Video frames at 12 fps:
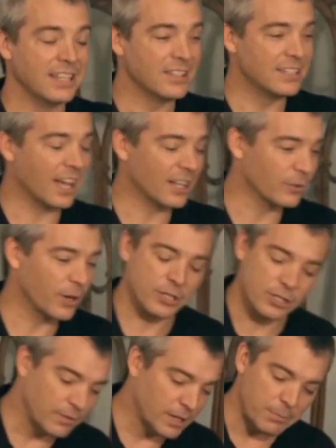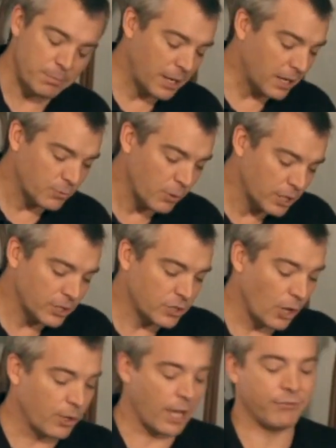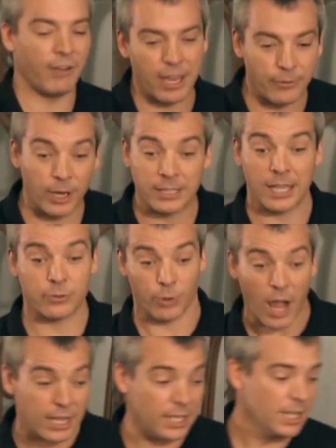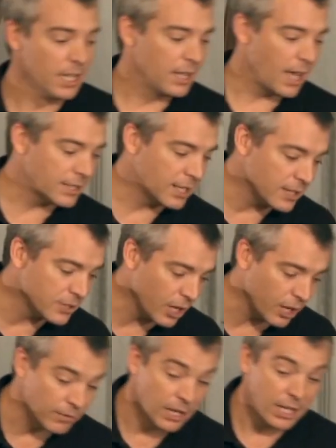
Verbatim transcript: the Declaration of Independence. Well, you say, okay, fine, Rick, that's Rodney. That takes care of